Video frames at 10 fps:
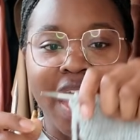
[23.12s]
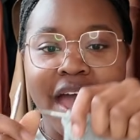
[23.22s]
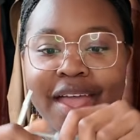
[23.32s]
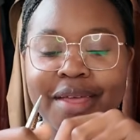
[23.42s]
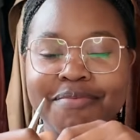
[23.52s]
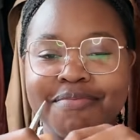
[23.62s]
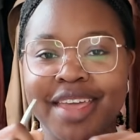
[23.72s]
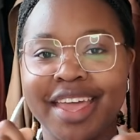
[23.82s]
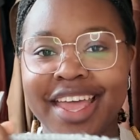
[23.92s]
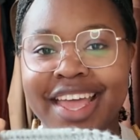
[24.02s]
I am
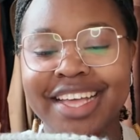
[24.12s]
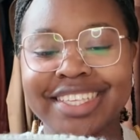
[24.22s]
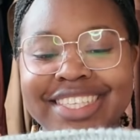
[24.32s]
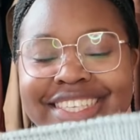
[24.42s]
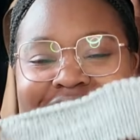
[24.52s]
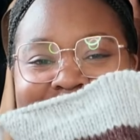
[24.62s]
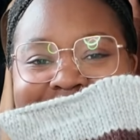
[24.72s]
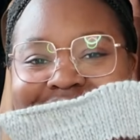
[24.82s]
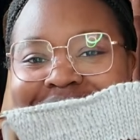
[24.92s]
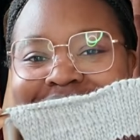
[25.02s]
making a
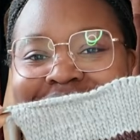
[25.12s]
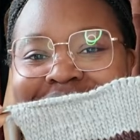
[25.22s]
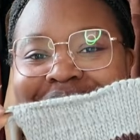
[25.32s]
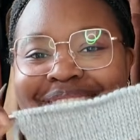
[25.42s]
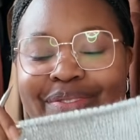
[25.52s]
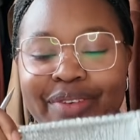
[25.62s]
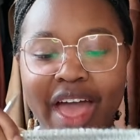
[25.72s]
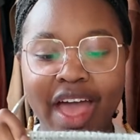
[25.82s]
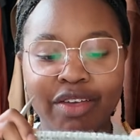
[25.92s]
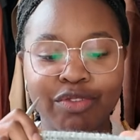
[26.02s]
skinny scarf.
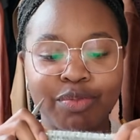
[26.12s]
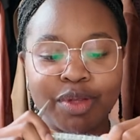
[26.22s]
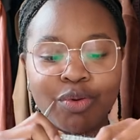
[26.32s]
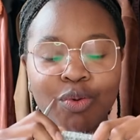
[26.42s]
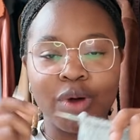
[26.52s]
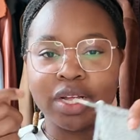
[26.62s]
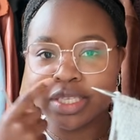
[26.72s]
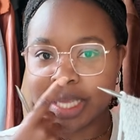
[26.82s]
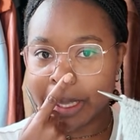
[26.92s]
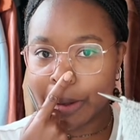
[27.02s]
I've been
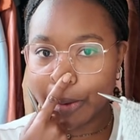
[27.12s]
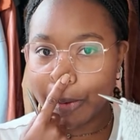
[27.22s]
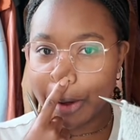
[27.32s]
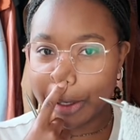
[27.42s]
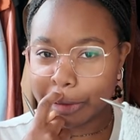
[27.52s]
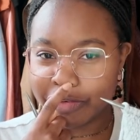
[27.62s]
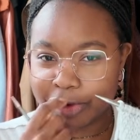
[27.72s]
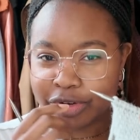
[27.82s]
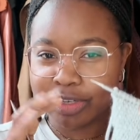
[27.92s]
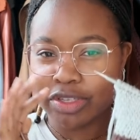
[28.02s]
wanting one
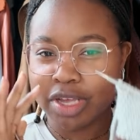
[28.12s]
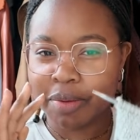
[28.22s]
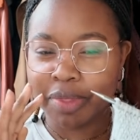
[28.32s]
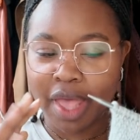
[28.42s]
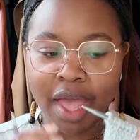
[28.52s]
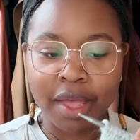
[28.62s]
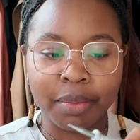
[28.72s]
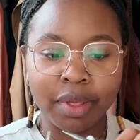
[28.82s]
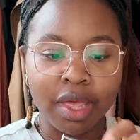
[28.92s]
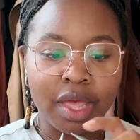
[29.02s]
for some
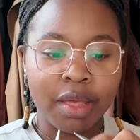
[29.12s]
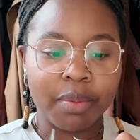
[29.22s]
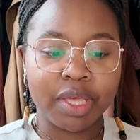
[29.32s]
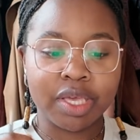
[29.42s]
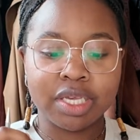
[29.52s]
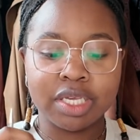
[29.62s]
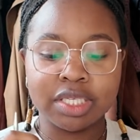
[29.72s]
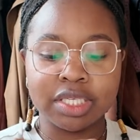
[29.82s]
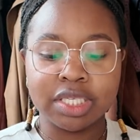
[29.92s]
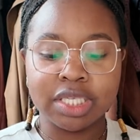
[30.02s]
time
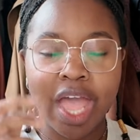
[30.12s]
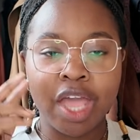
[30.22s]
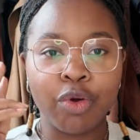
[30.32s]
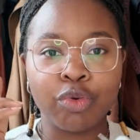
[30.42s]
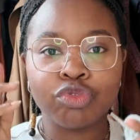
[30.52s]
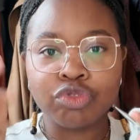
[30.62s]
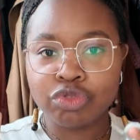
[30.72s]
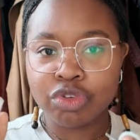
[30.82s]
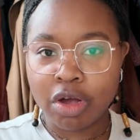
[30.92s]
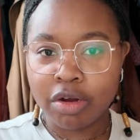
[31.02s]
because I own
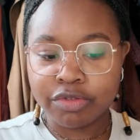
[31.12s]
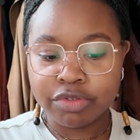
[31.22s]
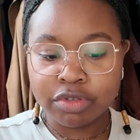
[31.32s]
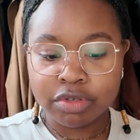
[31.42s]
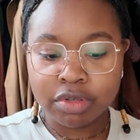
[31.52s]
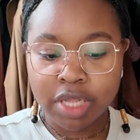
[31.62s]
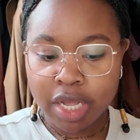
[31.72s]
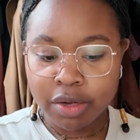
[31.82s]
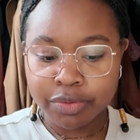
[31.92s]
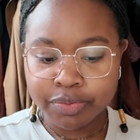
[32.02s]
two scarves
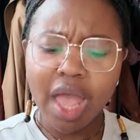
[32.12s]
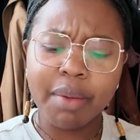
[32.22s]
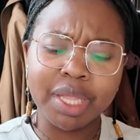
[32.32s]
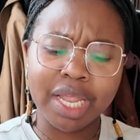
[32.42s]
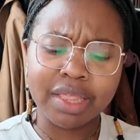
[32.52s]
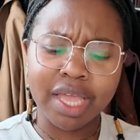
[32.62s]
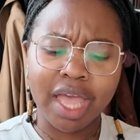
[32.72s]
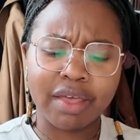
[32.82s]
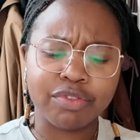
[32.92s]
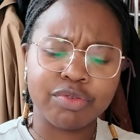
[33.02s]
now. I mean, I think
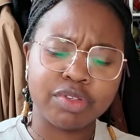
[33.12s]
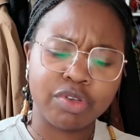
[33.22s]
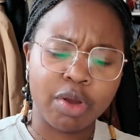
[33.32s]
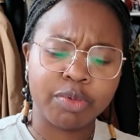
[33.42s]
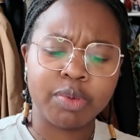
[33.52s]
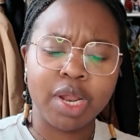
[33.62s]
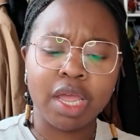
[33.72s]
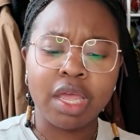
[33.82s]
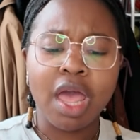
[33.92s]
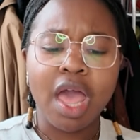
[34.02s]
I have three scarves, but